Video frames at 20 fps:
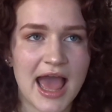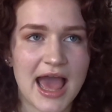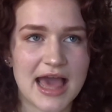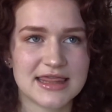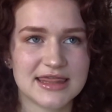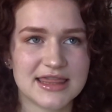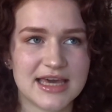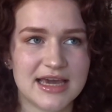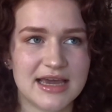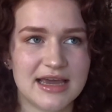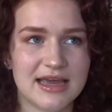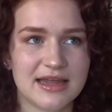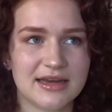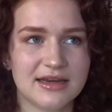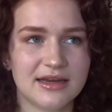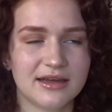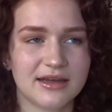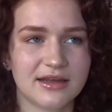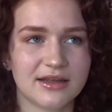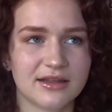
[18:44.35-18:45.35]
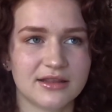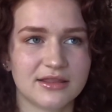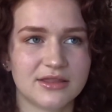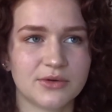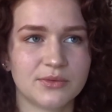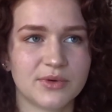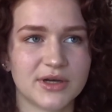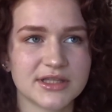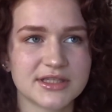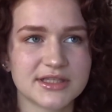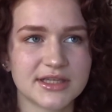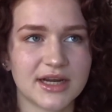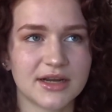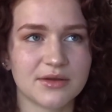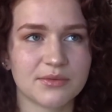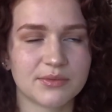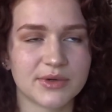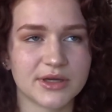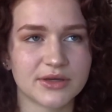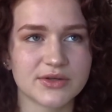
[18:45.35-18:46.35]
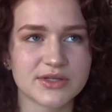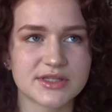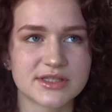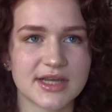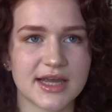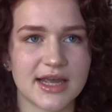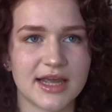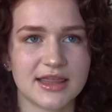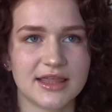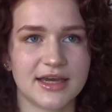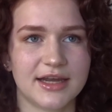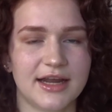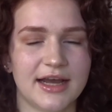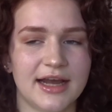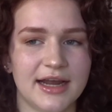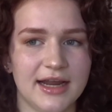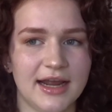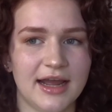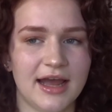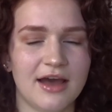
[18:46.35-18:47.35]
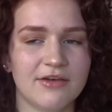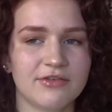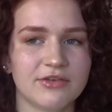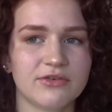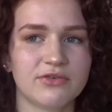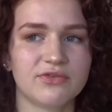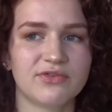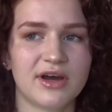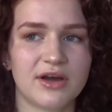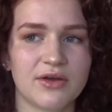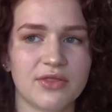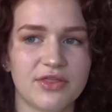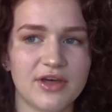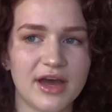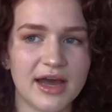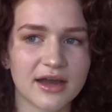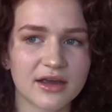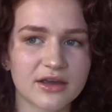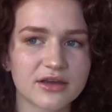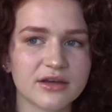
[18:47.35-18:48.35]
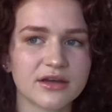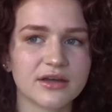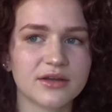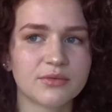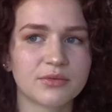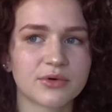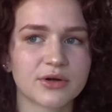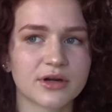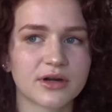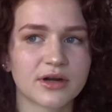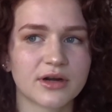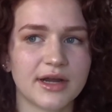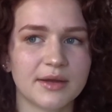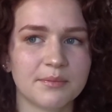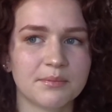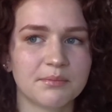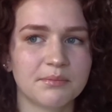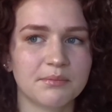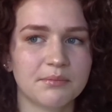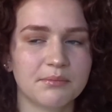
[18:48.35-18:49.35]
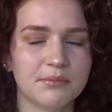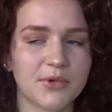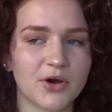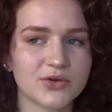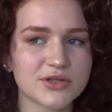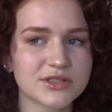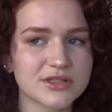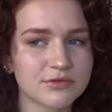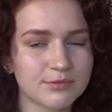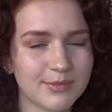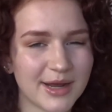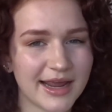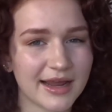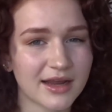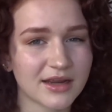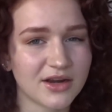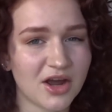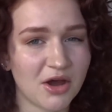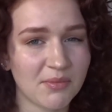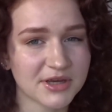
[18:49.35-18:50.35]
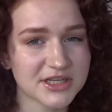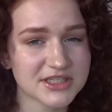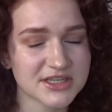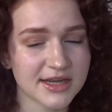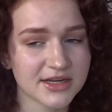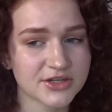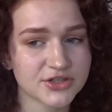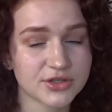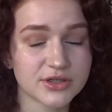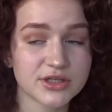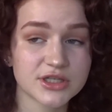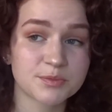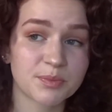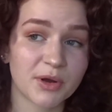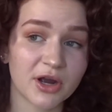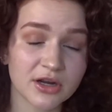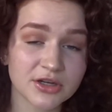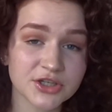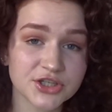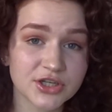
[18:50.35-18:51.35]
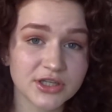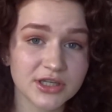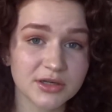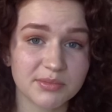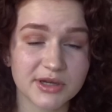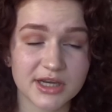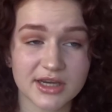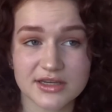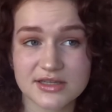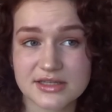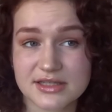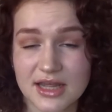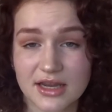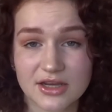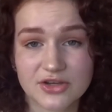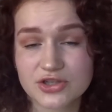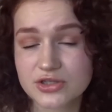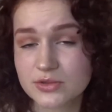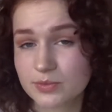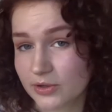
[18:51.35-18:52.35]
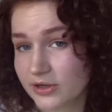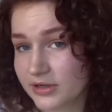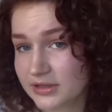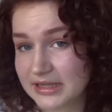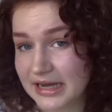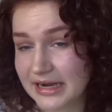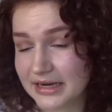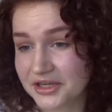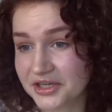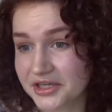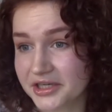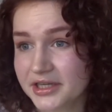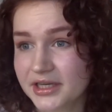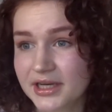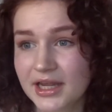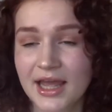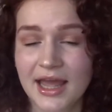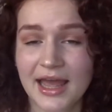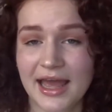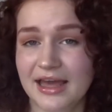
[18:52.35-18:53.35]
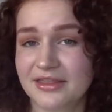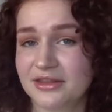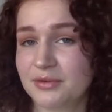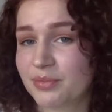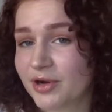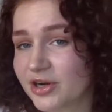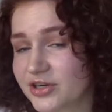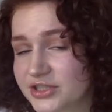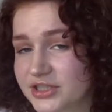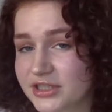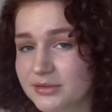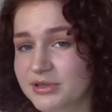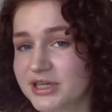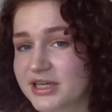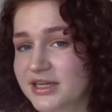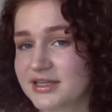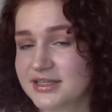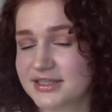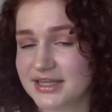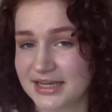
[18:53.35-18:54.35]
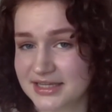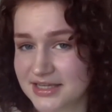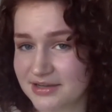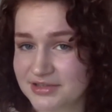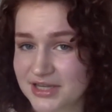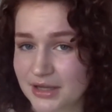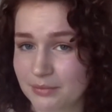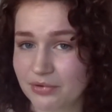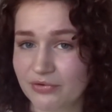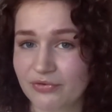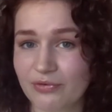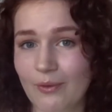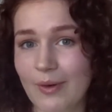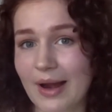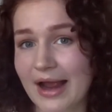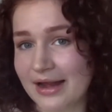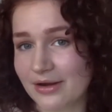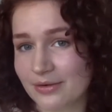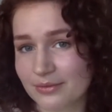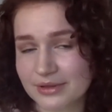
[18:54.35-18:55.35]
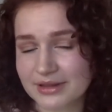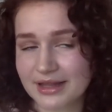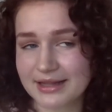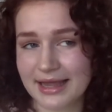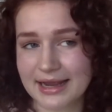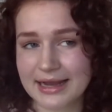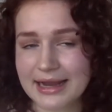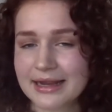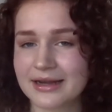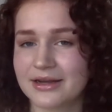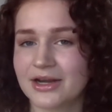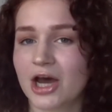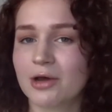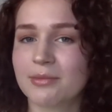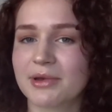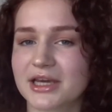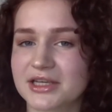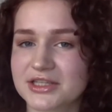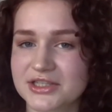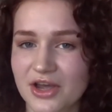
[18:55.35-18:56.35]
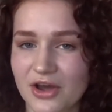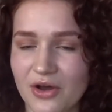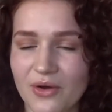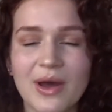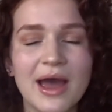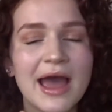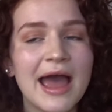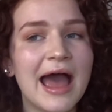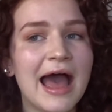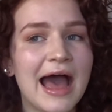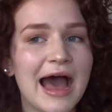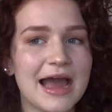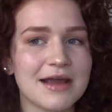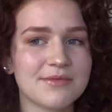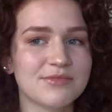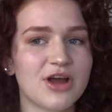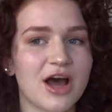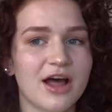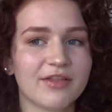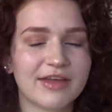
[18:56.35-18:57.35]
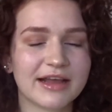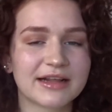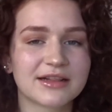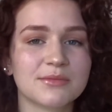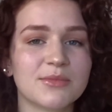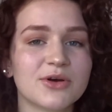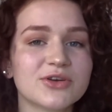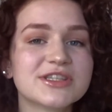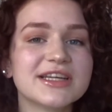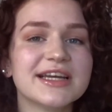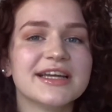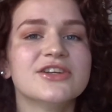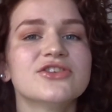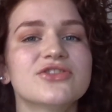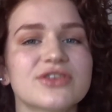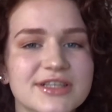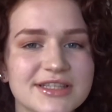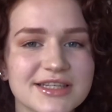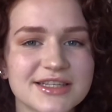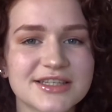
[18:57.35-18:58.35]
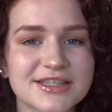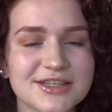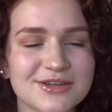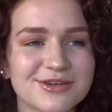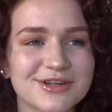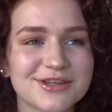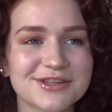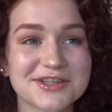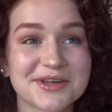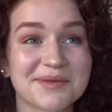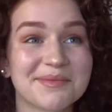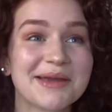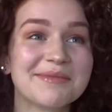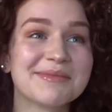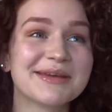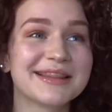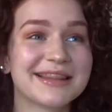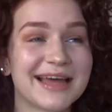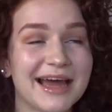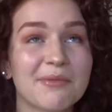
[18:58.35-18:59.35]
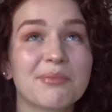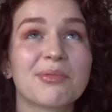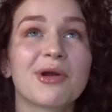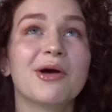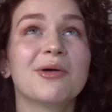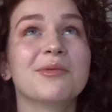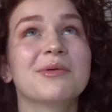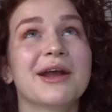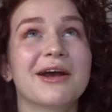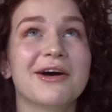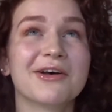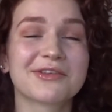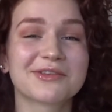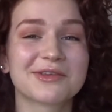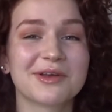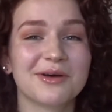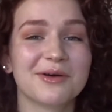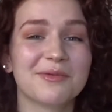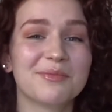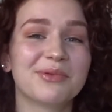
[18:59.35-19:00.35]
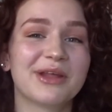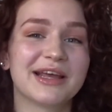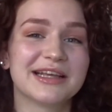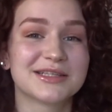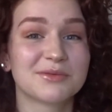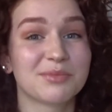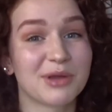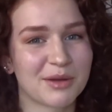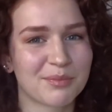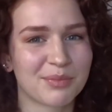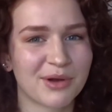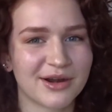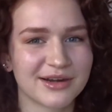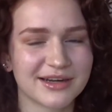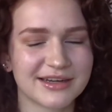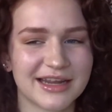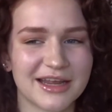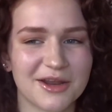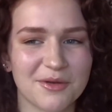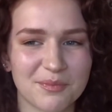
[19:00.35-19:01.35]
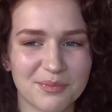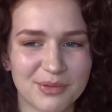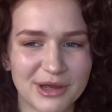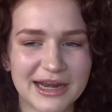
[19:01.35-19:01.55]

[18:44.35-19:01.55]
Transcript: And then the ones that I will say that I haven't found that good were most of my economics lectures, partially because they just weren't that good, and then partially because, as I've said before, I don't really like economics, so I'm not like the most interested student, so maybe that probably also plays a big part in it.